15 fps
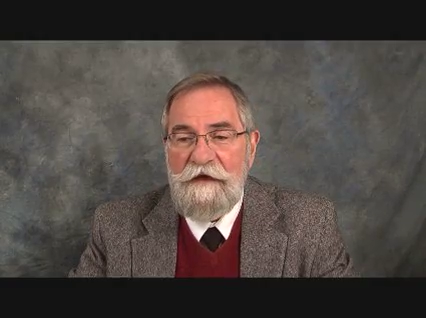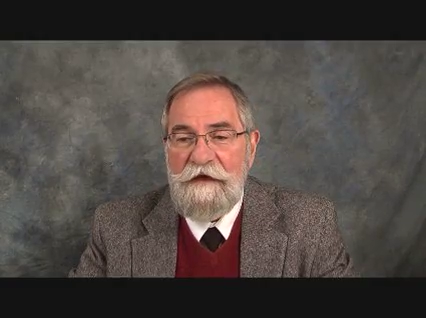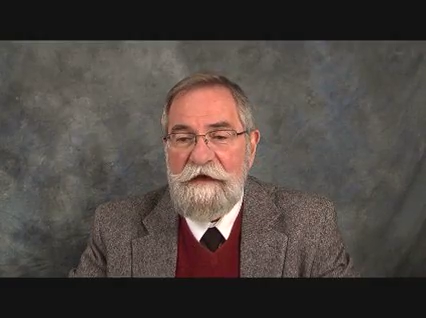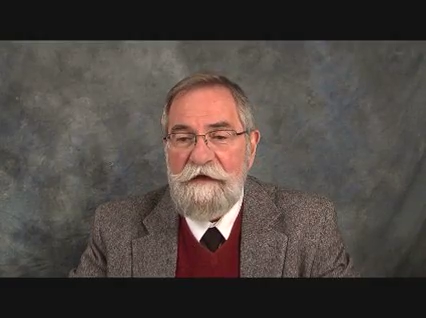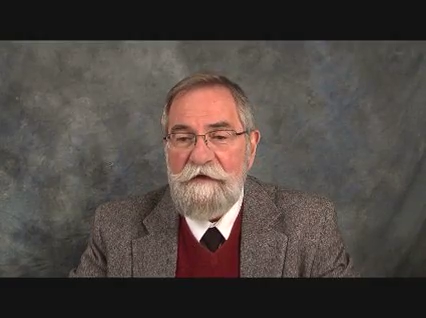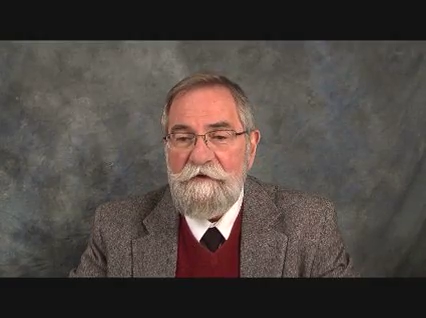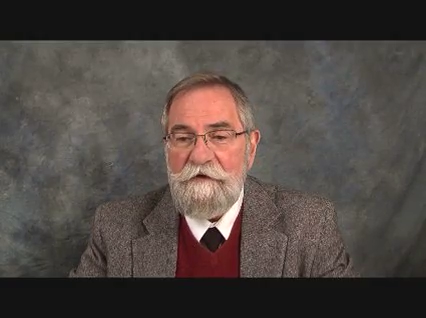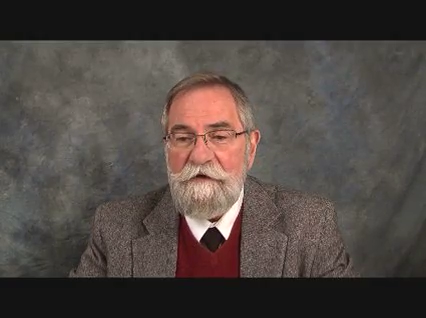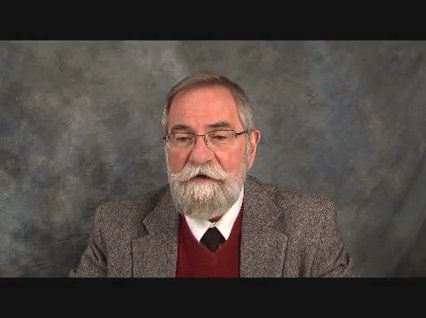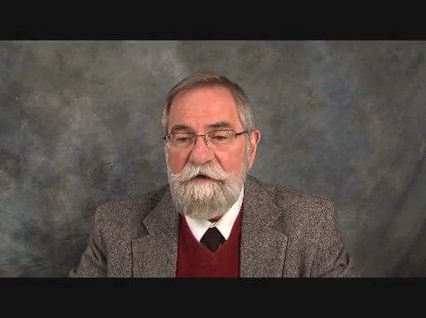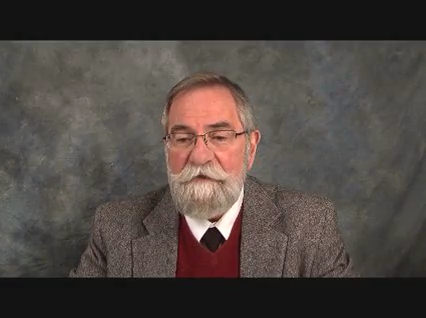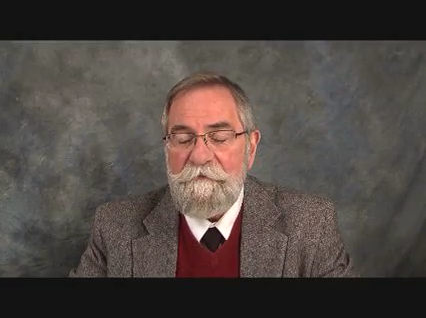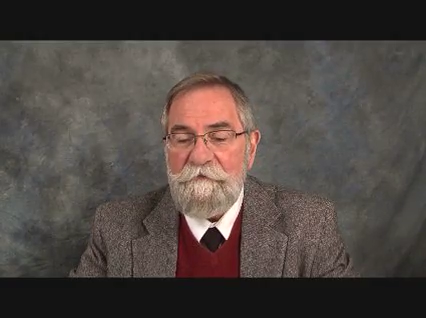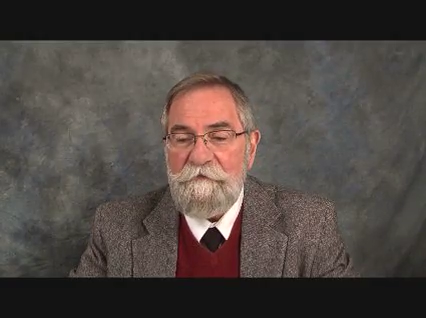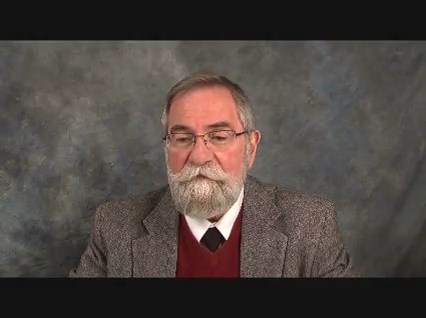And
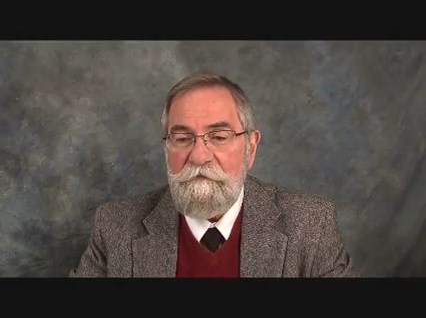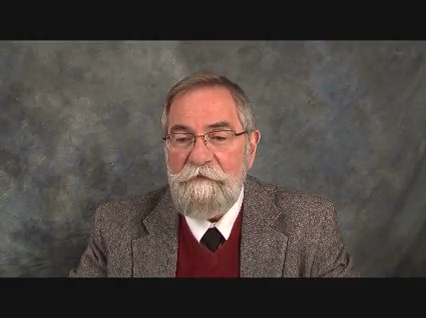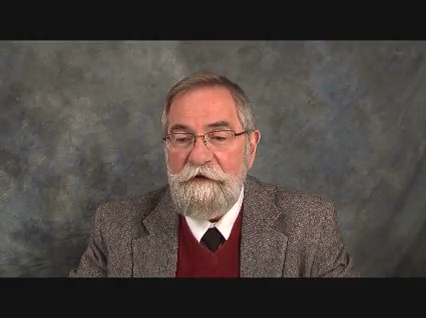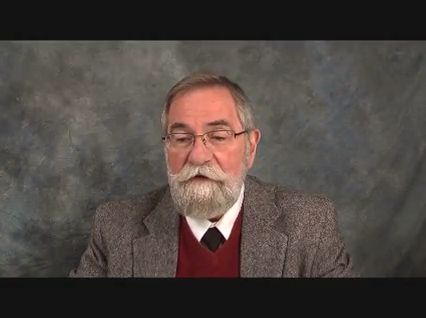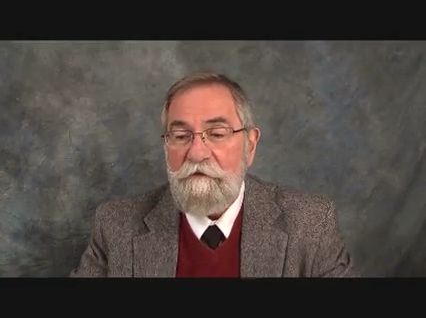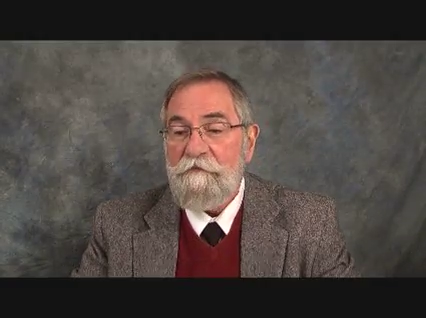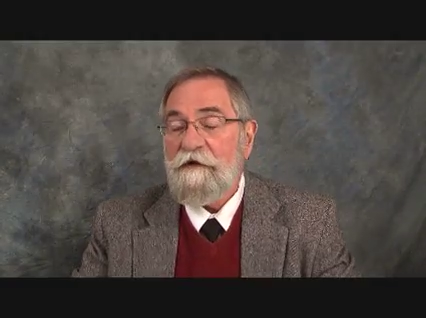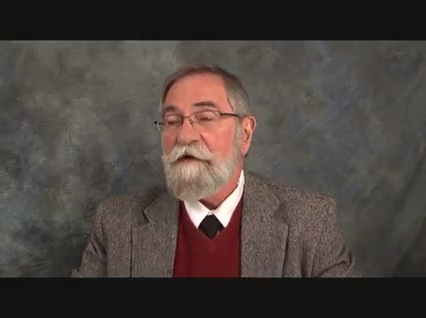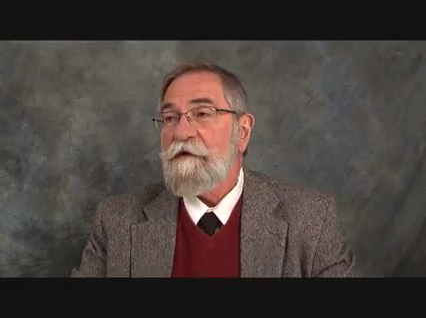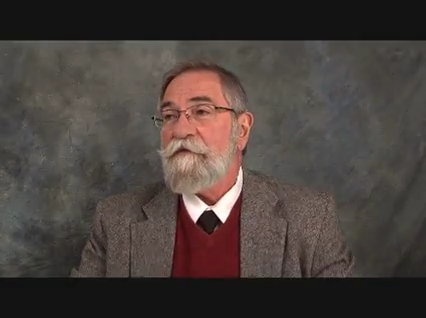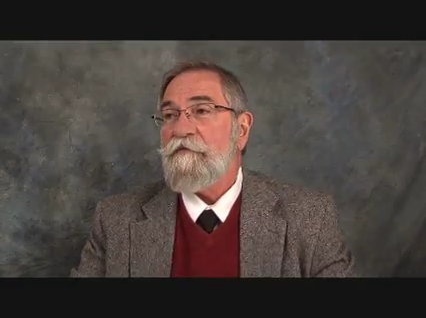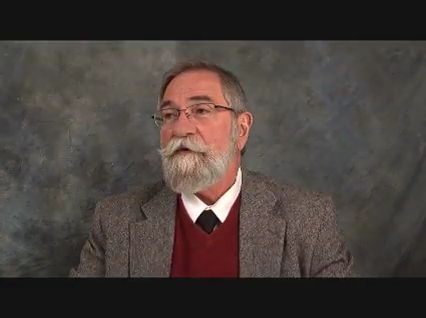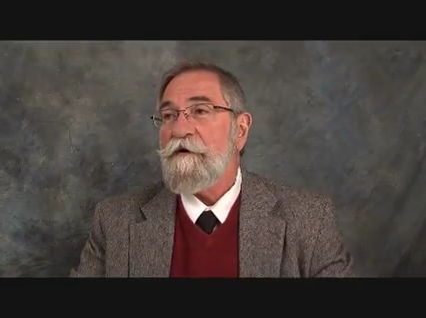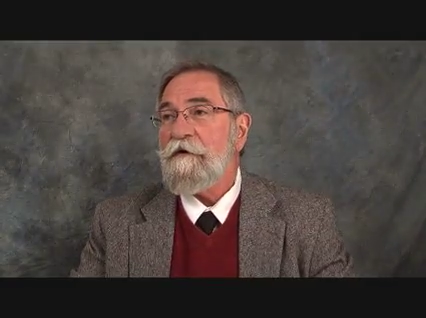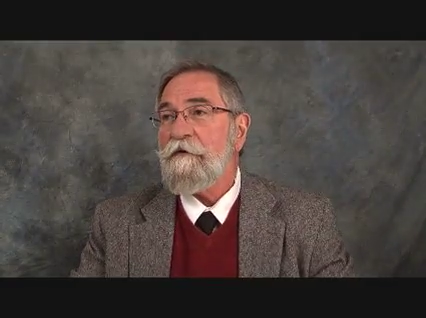uh, in the middle
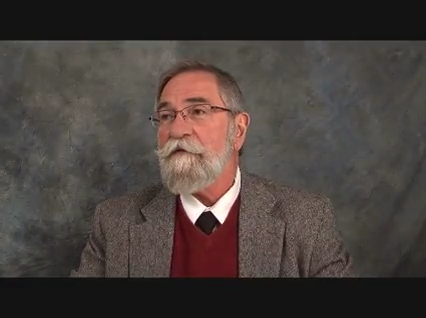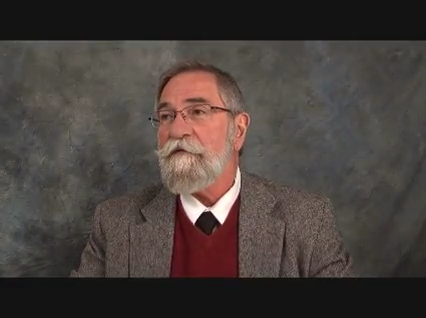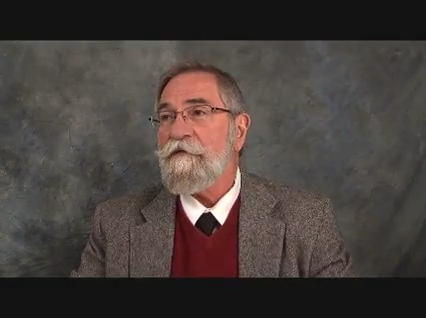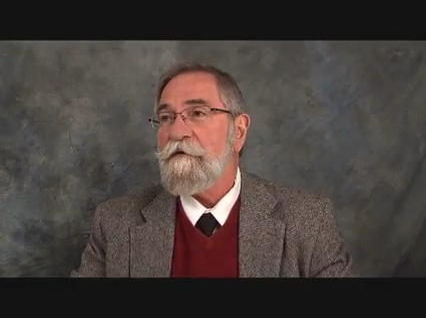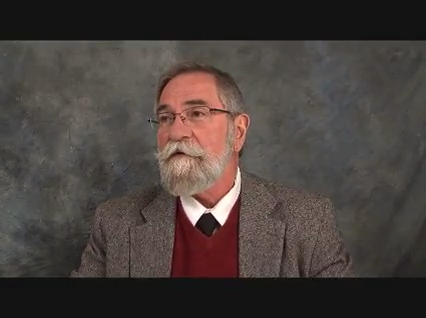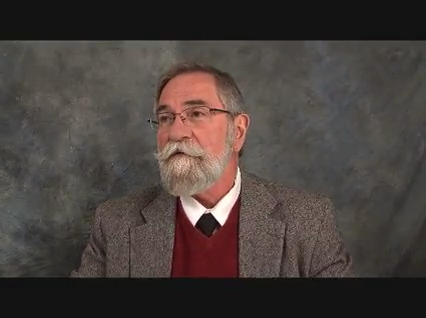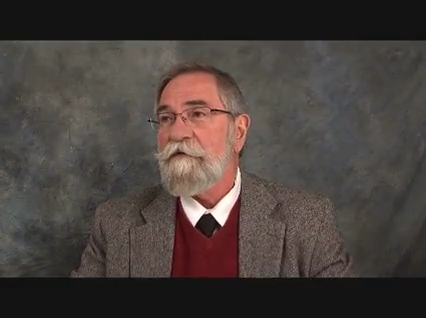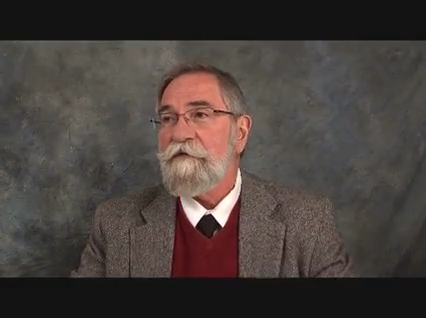of rehearsal,